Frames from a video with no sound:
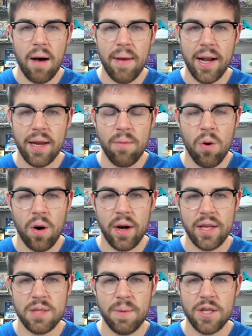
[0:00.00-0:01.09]
anymore,
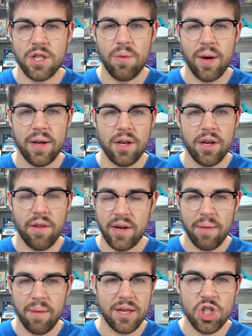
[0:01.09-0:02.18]
especially when they
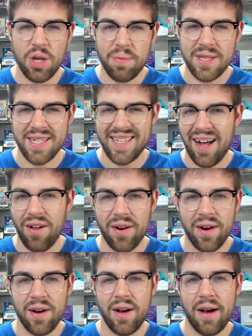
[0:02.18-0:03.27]
can be as cheap as
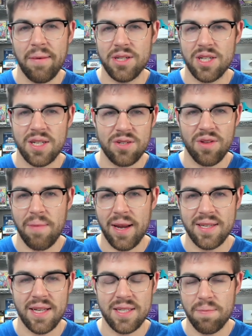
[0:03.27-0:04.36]
$1. It just doesn't really make
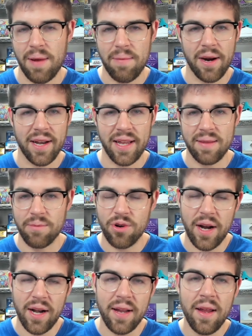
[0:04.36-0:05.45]
sense to pay money to get them
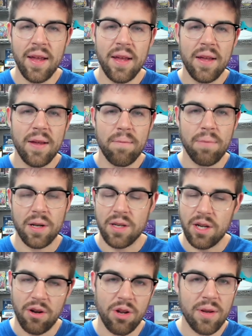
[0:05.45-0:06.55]
graded. But
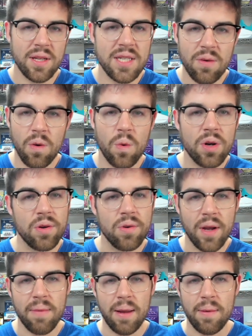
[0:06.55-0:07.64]
you can see what we're
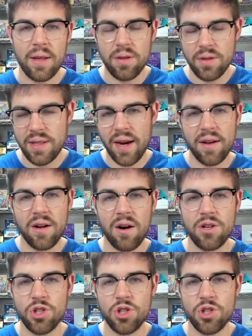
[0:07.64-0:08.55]
doing, maybe dig into our